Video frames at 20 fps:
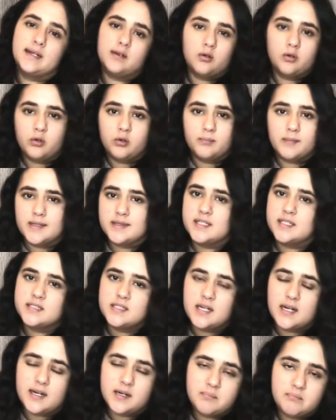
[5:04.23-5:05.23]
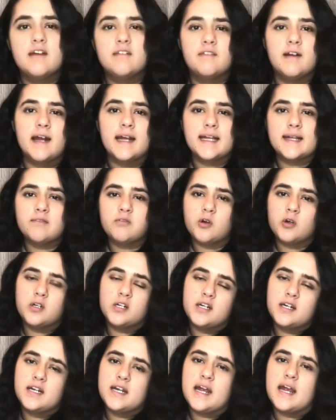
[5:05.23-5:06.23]
home at the time. Fast
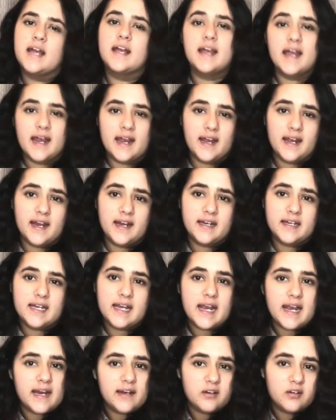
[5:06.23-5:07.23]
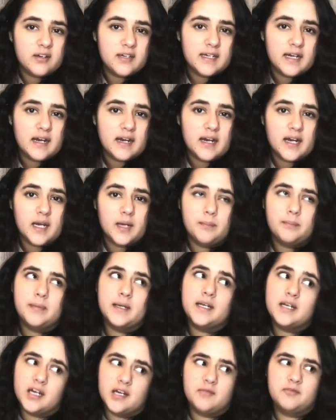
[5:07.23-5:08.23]
forward again, Kendall and I
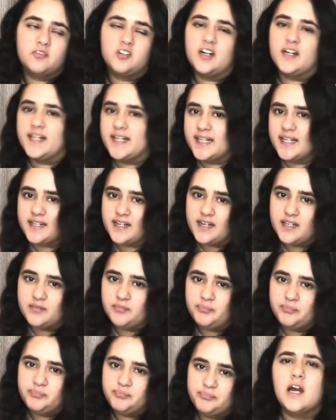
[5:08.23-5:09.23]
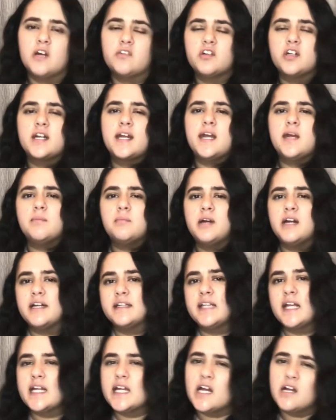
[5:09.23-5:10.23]
become friends again. I forget, but I
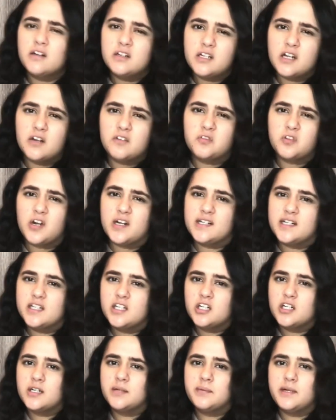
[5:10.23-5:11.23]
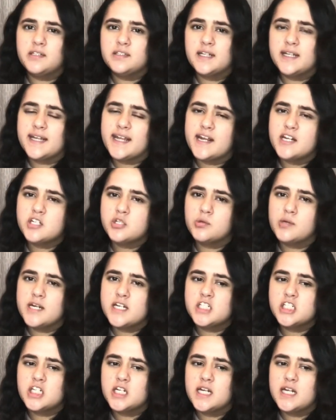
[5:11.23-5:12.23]
think I confronted her about this
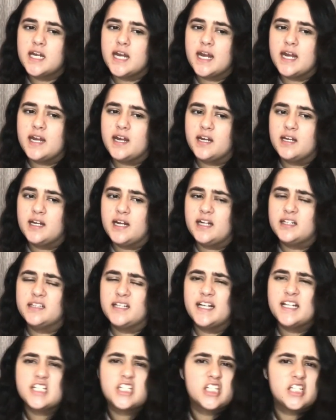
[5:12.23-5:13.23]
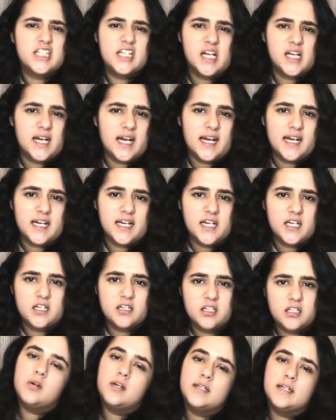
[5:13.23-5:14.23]
situation and I think she denied
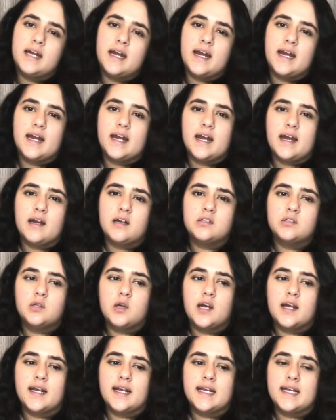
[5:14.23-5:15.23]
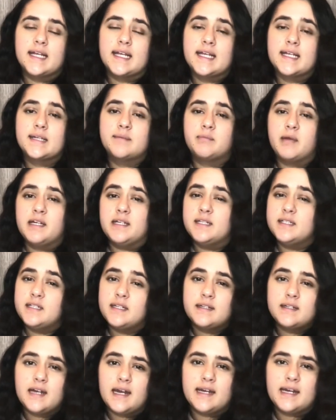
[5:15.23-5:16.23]
it. One night I was spending
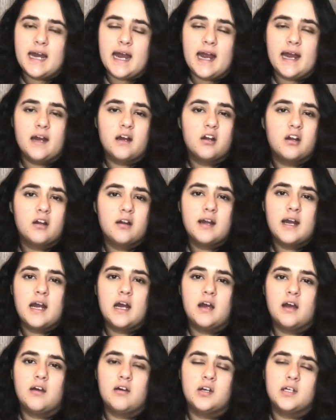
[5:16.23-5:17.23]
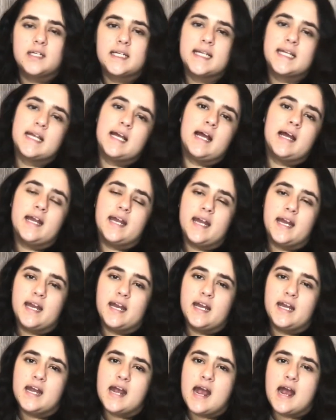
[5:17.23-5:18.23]
the night at her house
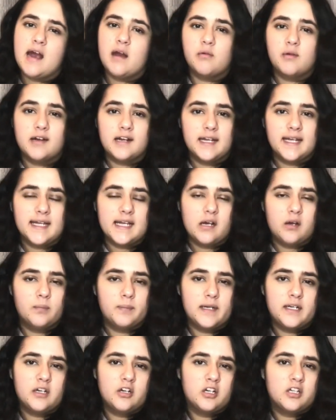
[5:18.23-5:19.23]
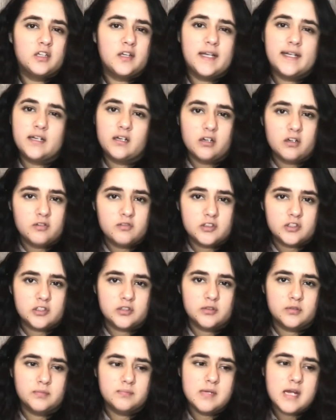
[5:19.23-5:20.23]
and I was helping her clean her
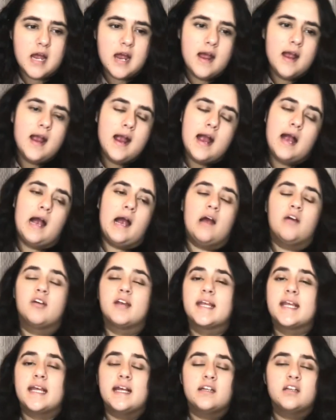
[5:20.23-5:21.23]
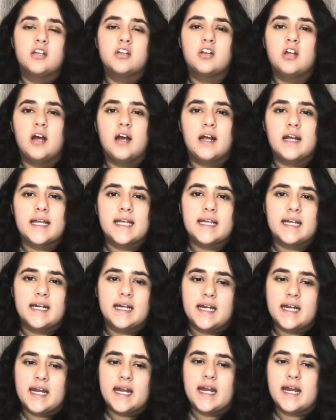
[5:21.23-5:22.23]
room. I was in the
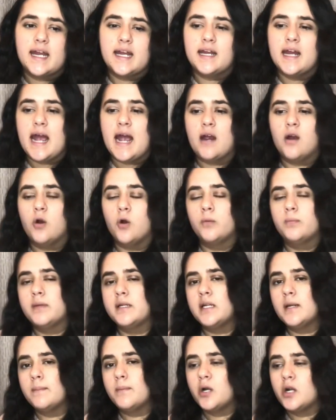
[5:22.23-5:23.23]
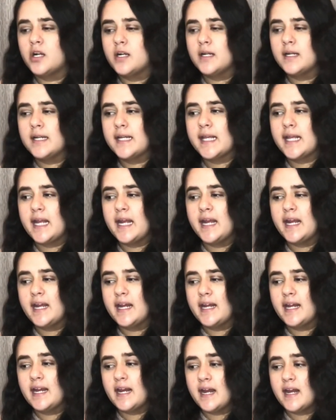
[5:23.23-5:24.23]
closet and I opened a purse
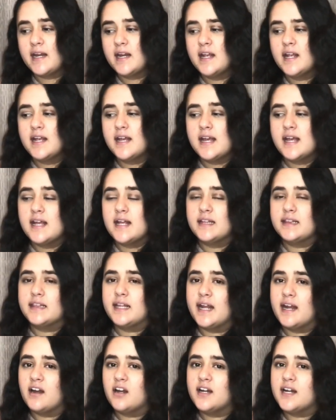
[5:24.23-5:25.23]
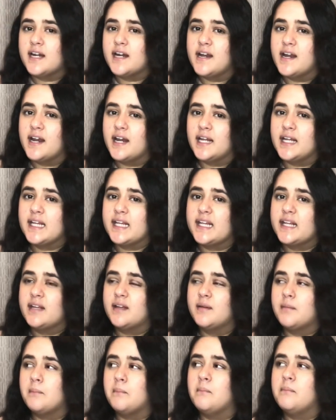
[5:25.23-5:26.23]
and there is
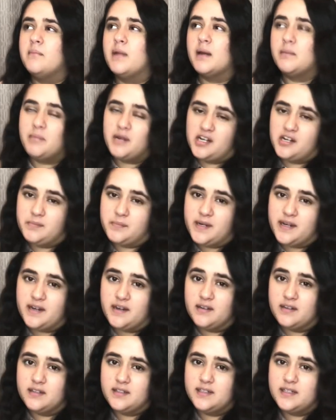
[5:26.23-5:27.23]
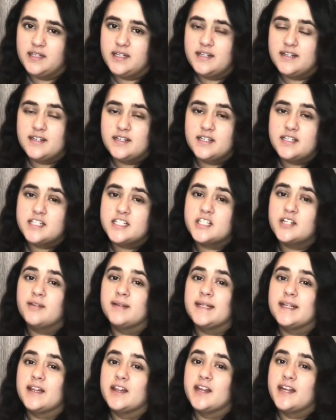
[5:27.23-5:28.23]
my bear pin. She
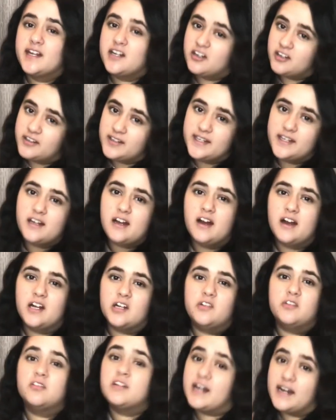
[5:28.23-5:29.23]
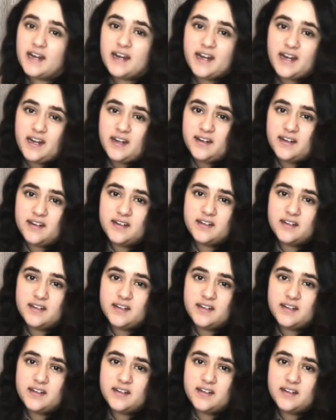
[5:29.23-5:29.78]
was literally caught red-handed.